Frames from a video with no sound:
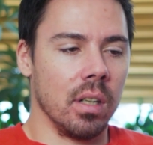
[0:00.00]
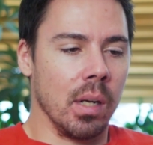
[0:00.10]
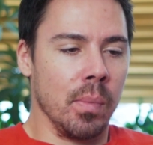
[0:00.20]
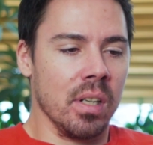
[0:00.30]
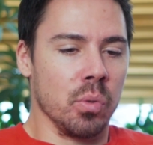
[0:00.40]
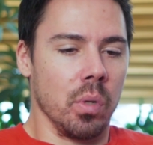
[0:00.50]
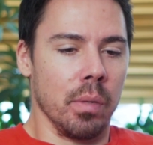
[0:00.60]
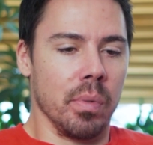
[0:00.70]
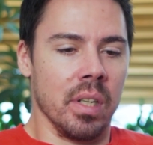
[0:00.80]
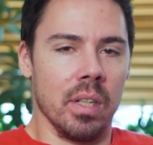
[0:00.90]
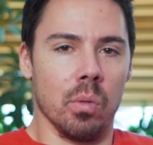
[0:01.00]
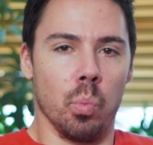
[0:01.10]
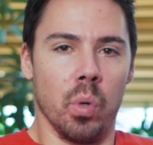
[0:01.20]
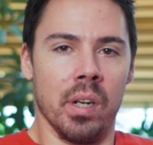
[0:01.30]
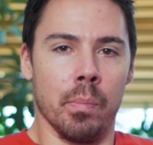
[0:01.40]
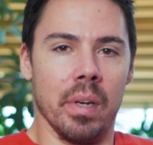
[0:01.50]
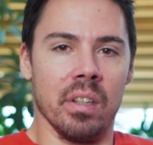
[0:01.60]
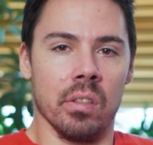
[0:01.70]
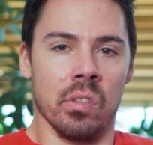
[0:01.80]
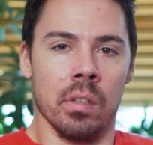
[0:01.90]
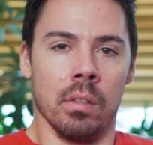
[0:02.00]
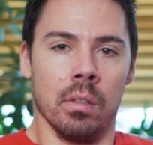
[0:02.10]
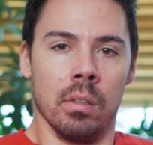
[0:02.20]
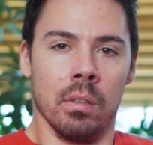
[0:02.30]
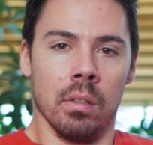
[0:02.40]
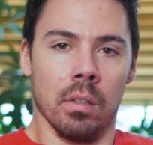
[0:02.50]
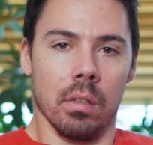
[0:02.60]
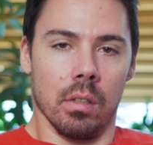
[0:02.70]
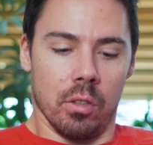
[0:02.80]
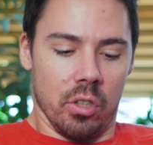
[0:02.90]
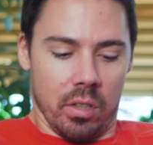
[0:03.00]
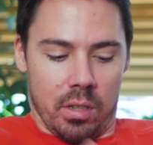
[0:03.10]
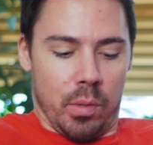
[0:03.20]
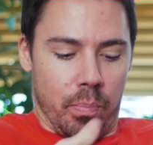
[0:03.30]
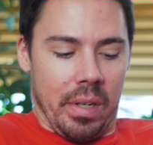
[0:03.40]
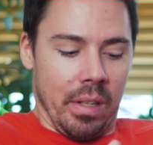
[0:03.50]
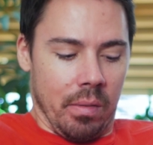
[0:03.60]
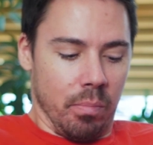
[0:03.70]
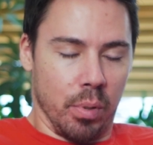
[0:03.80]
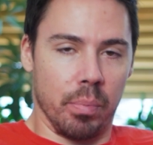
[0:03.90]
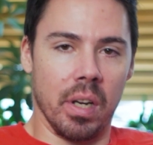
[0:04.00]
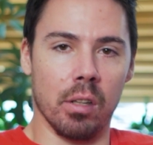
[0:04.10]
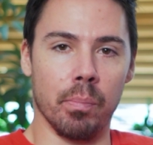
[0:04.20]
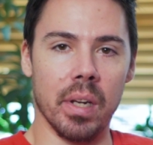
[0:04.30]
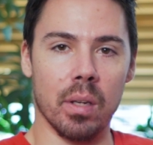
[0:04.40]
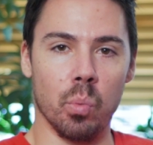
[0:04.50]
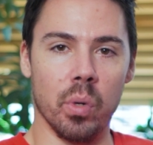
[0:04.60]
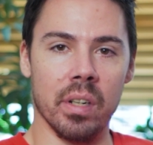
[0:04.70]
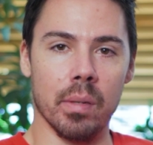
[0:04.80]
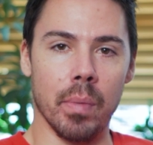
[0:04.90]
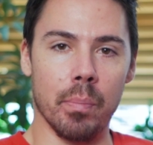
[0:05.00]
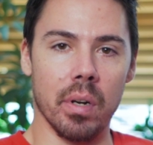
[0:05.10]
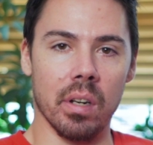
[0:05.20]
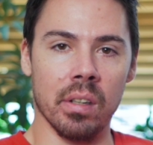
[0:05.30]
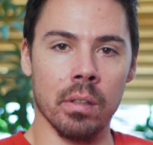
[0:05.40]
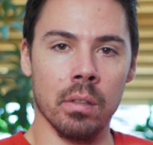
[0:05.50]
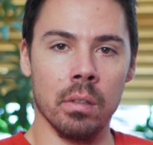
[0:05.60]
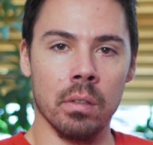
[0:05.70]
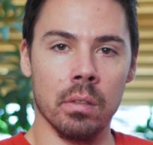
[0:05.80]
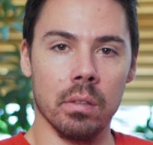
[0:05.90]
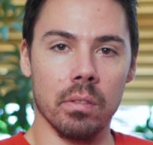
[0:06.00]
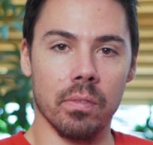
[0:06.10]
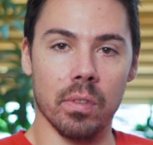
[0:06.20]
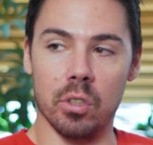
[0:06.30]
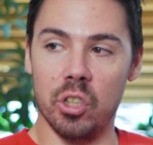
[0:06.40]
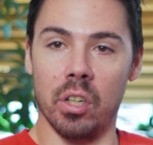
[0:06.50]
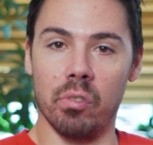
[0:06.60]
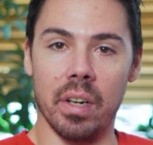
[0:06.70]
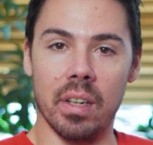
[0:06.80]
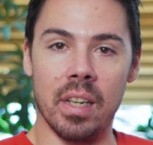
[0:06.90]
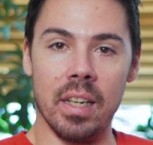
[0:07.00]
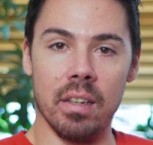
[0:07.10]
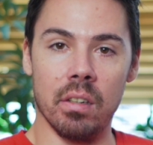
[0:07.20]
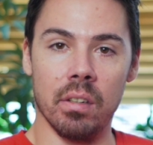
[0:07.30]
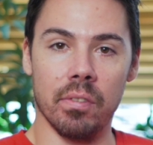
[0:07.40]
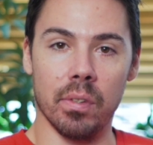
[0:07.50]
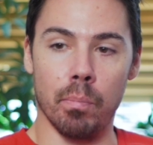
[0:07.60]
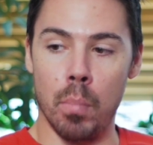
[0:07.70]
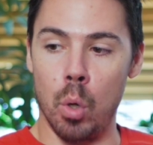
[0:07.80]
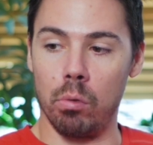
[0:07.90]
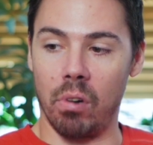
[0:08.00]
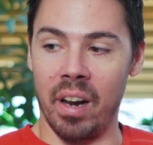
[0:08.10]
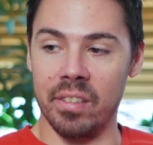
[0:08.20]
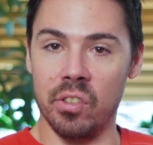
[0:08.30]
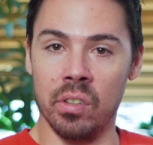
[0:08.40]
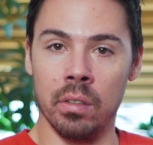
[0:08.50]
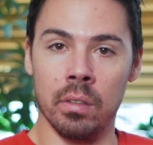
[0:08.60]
I might as well have been eating windmills. They're just spinning, propeller making wind in my body. For generating heat, for mole rats.